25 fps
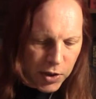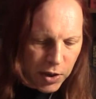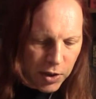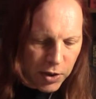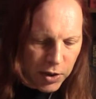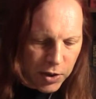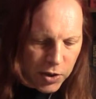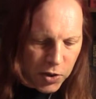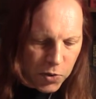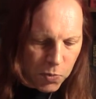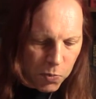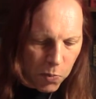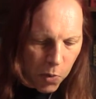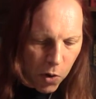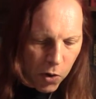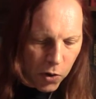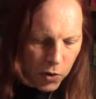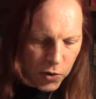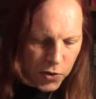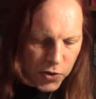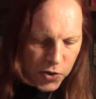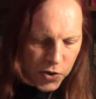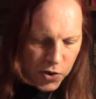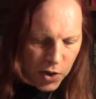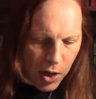This
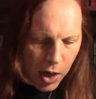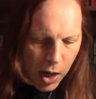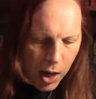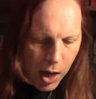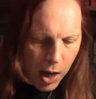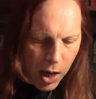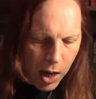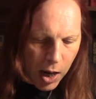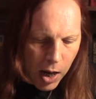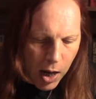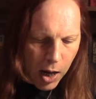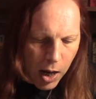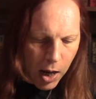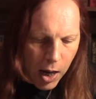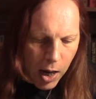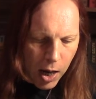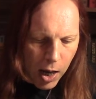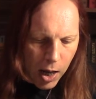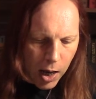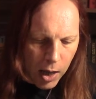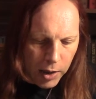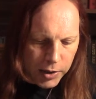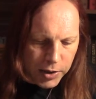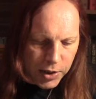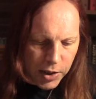was,
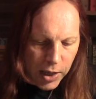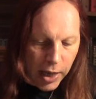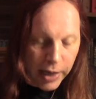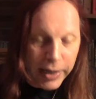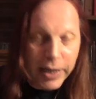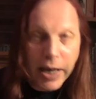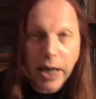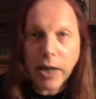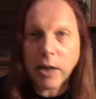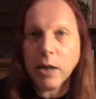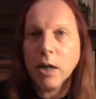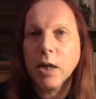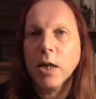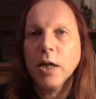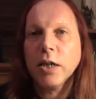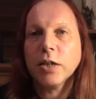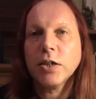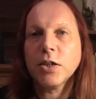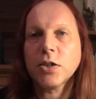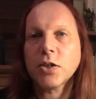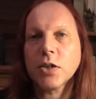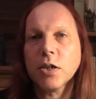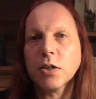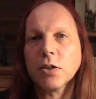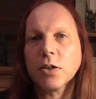again,
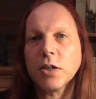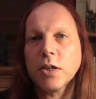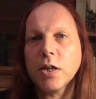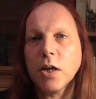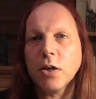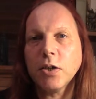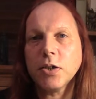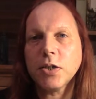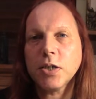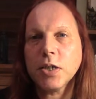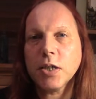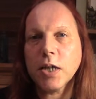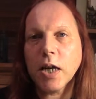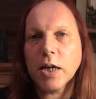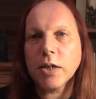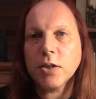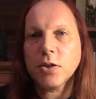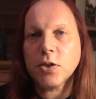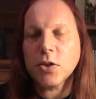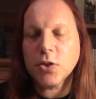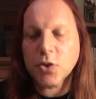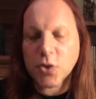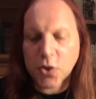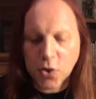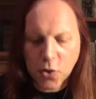distilled in
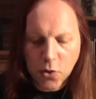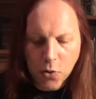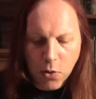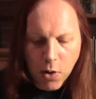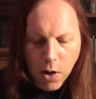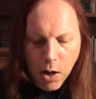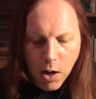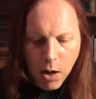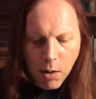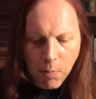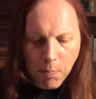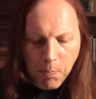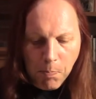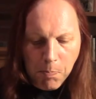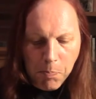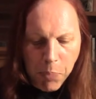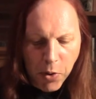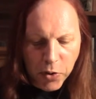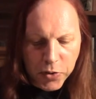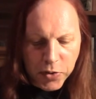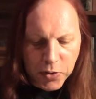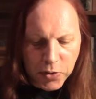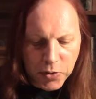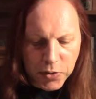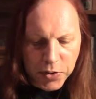1982 and
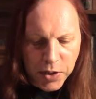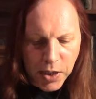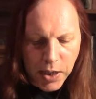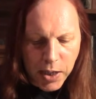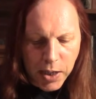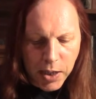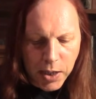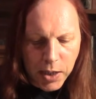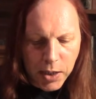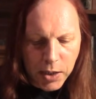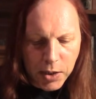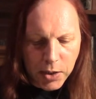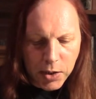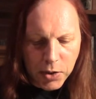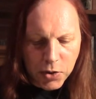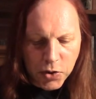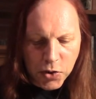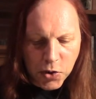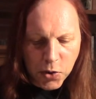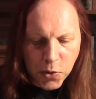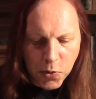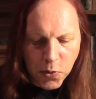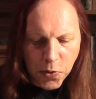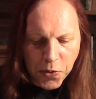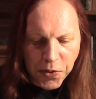bottled in
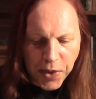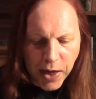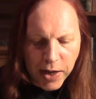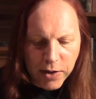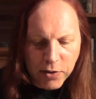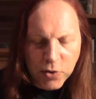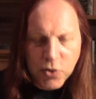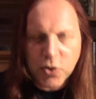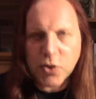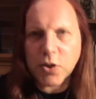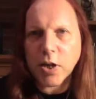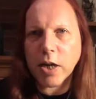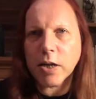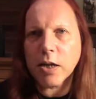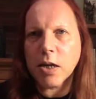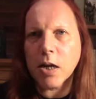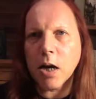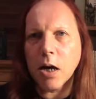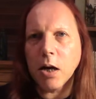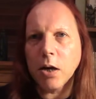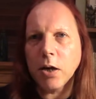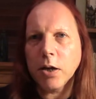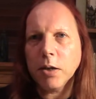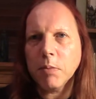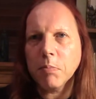
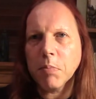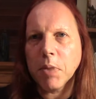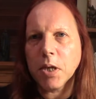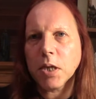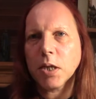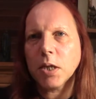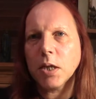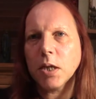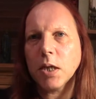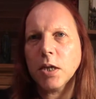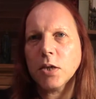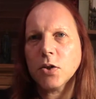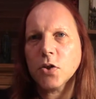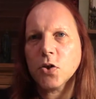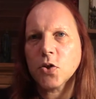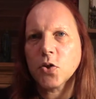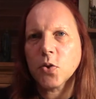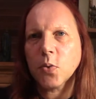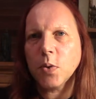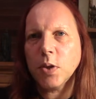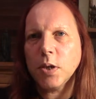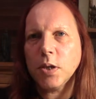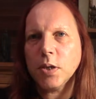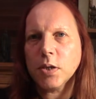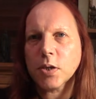2009, making it
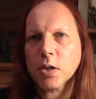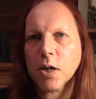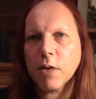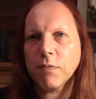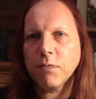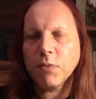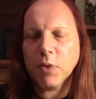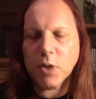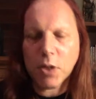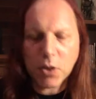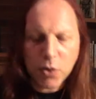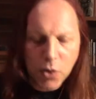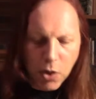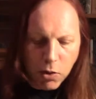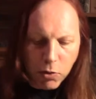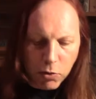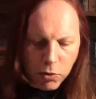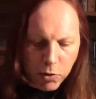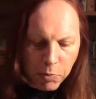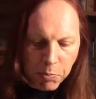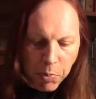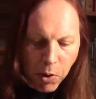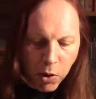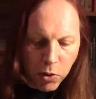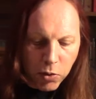27 years
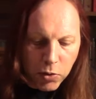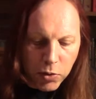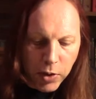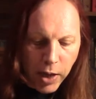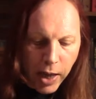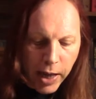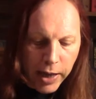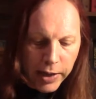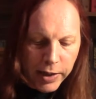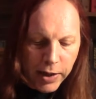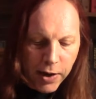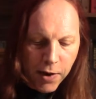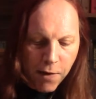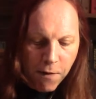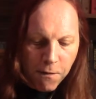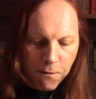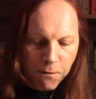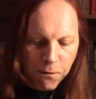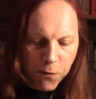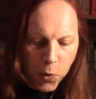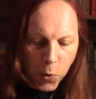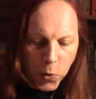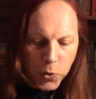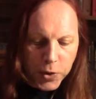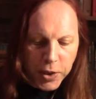old. Bottled at
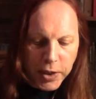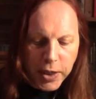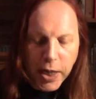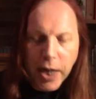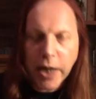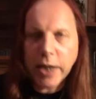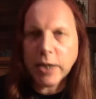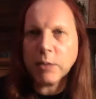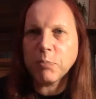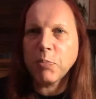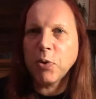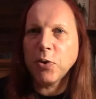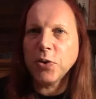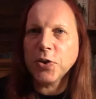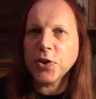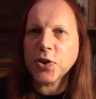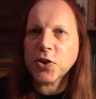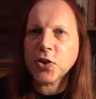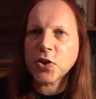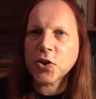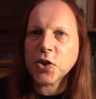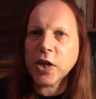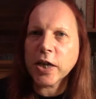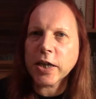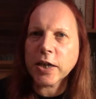
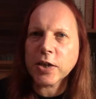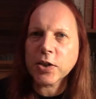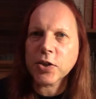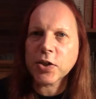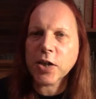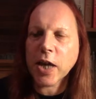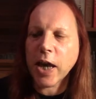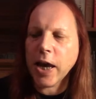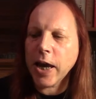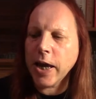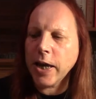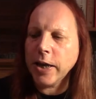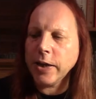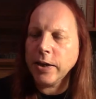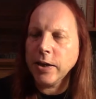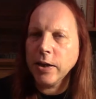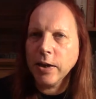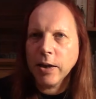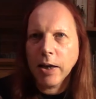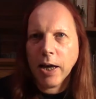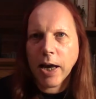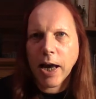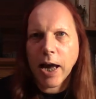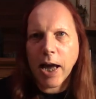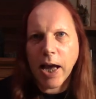48.6, and
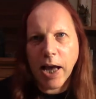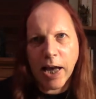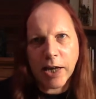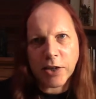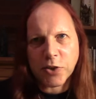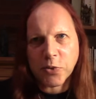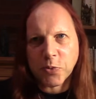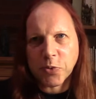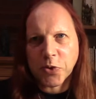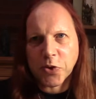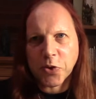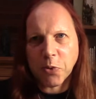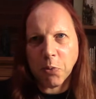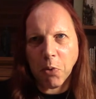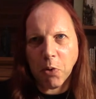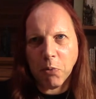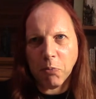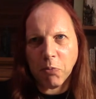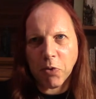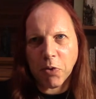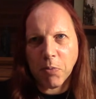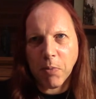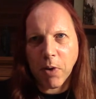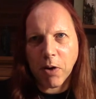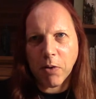as was the wont
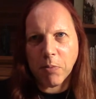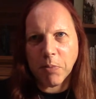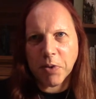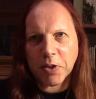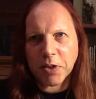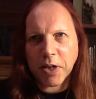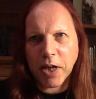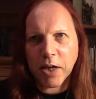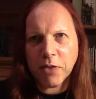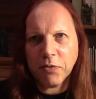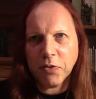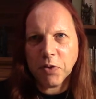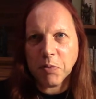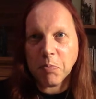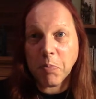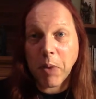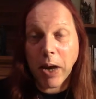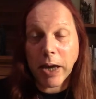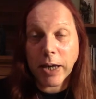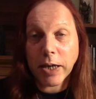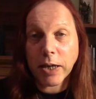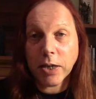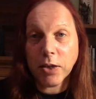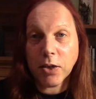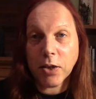with Murray McDavid
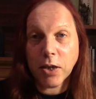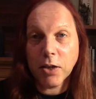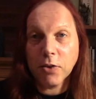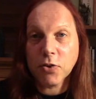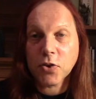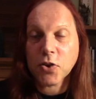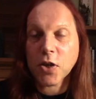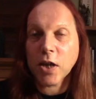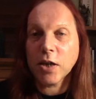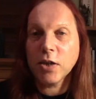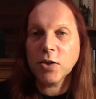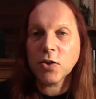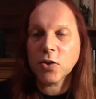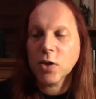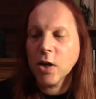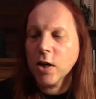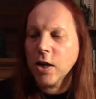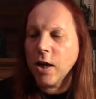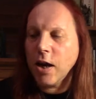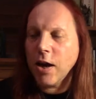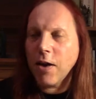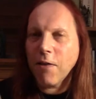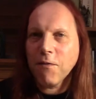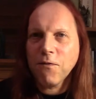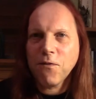back in those days,
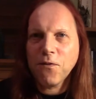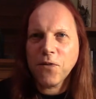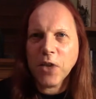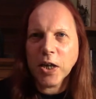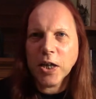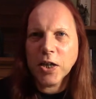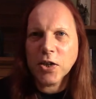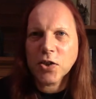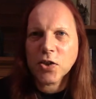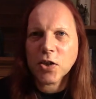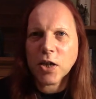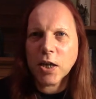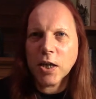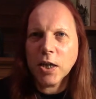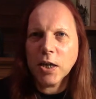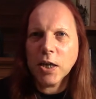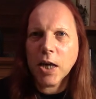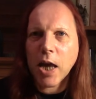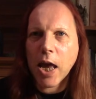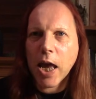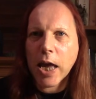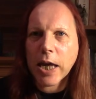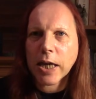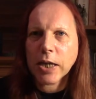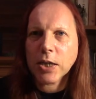finished in
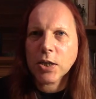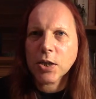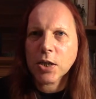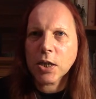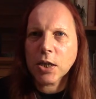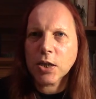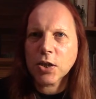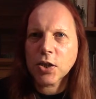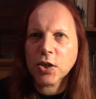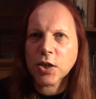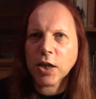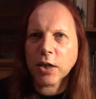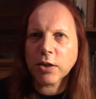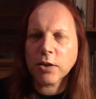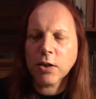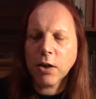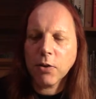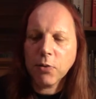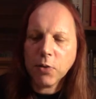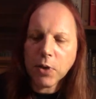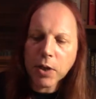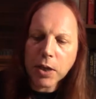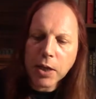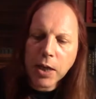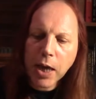ex-Chateau
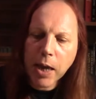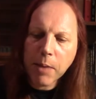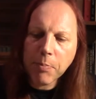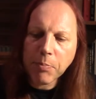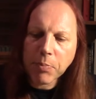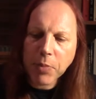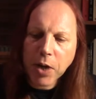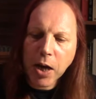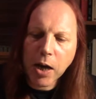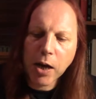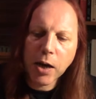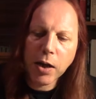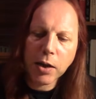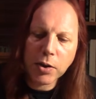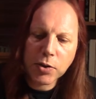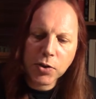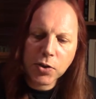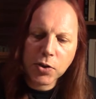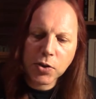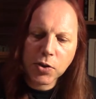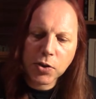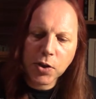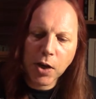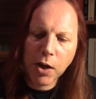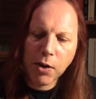Yquem
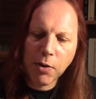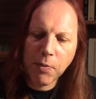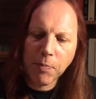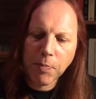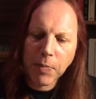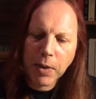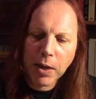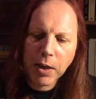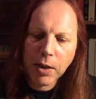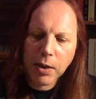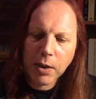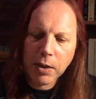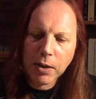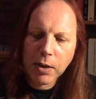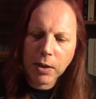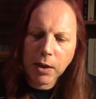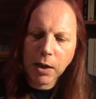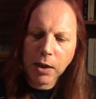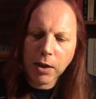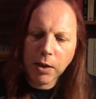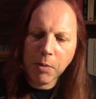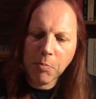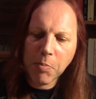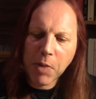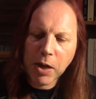casks. So
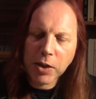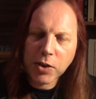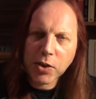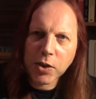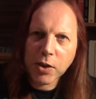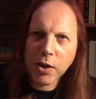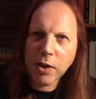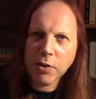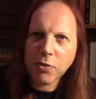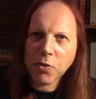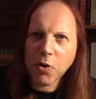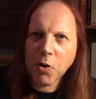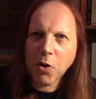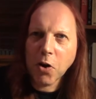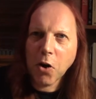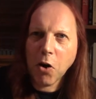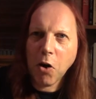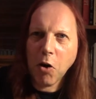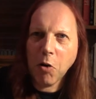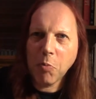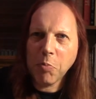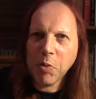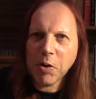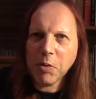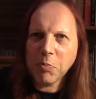I imagine there's a lot
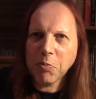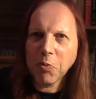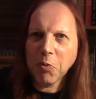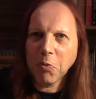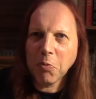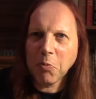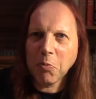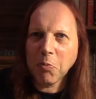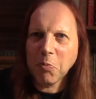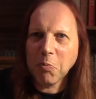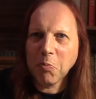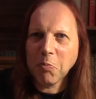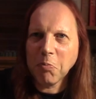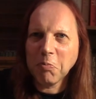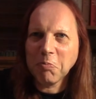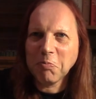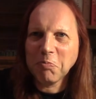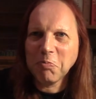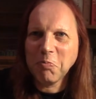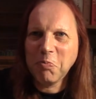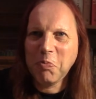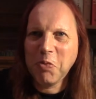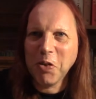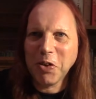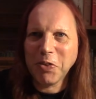of people...
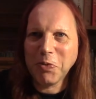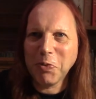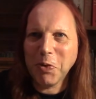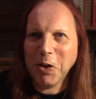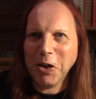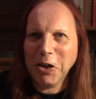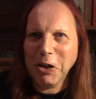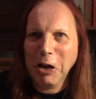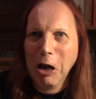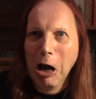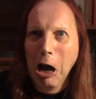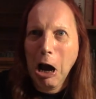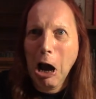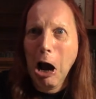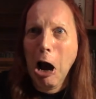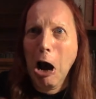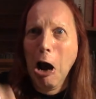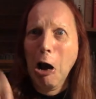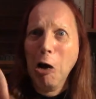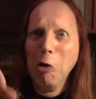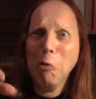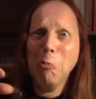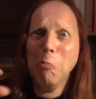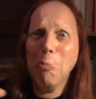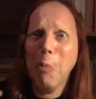
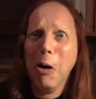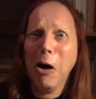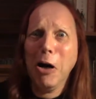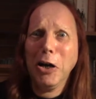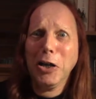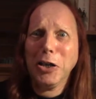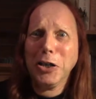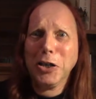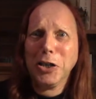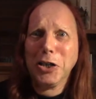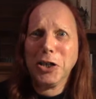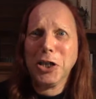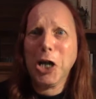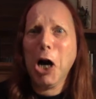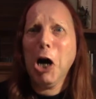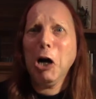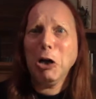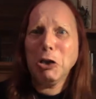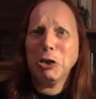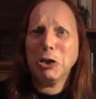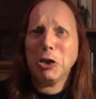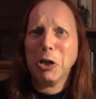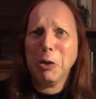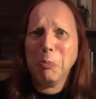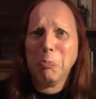Oh my
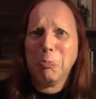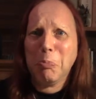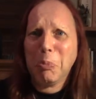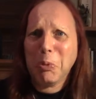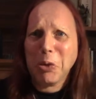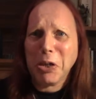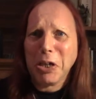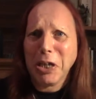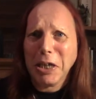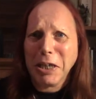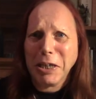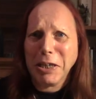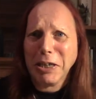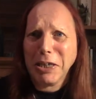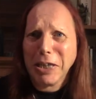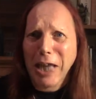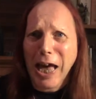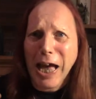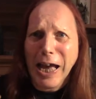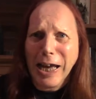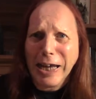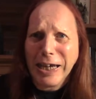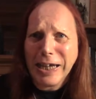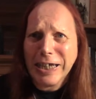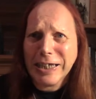God, you're putting
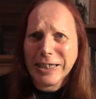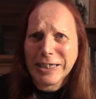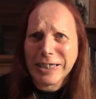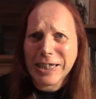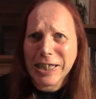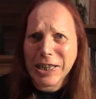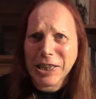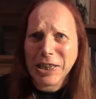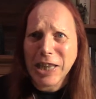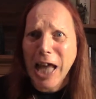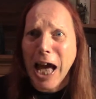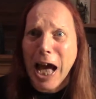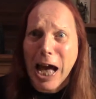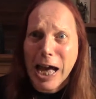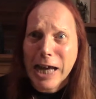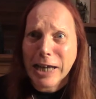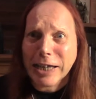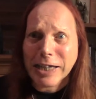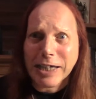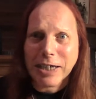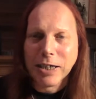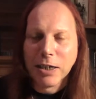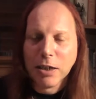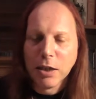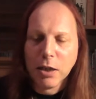that into
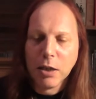that.